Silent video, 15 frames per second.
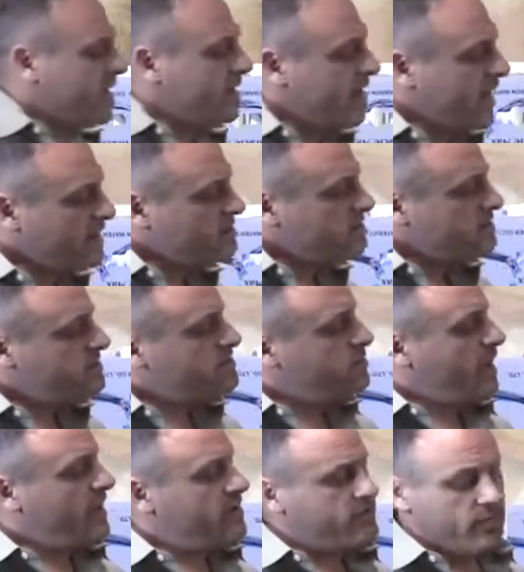connection is
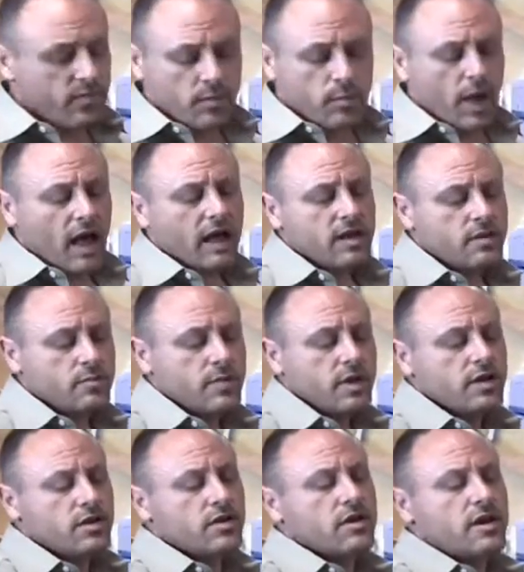made from the bottom,
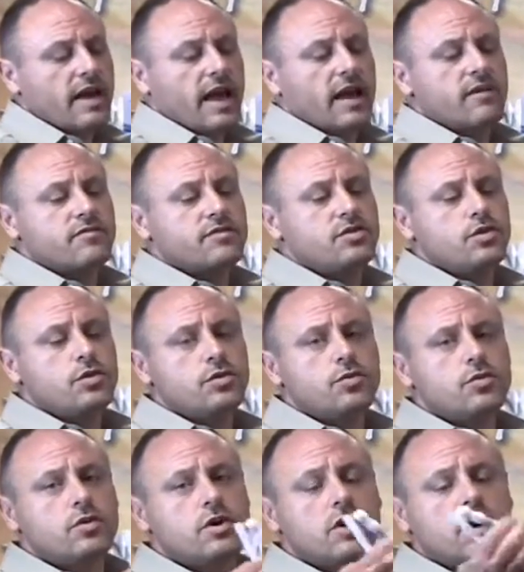you're going to have
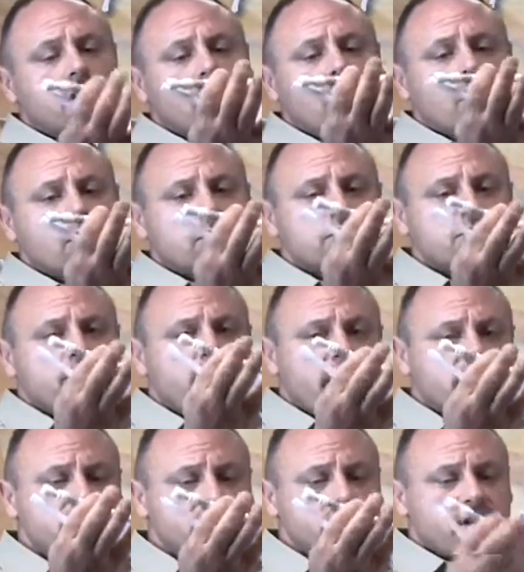two hose
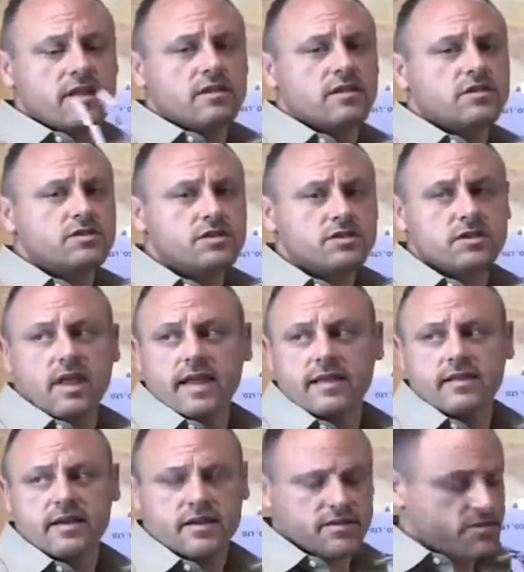pieces that look just
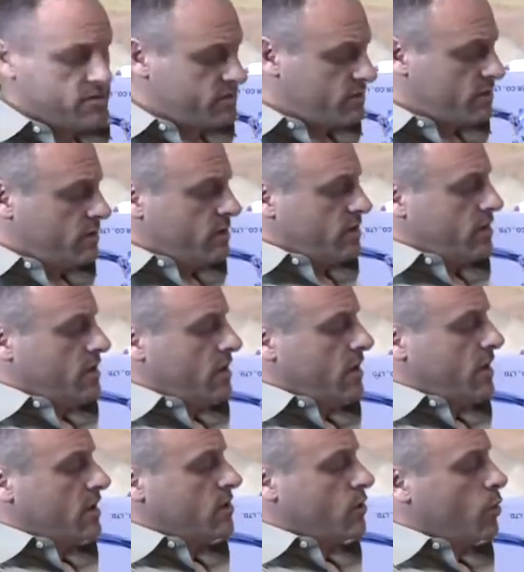like this.
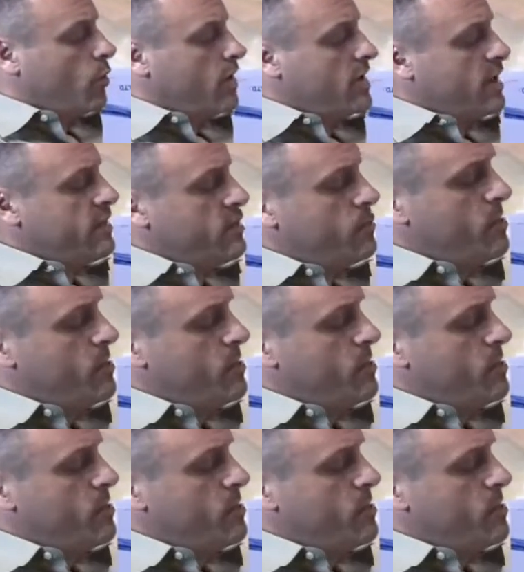The one on the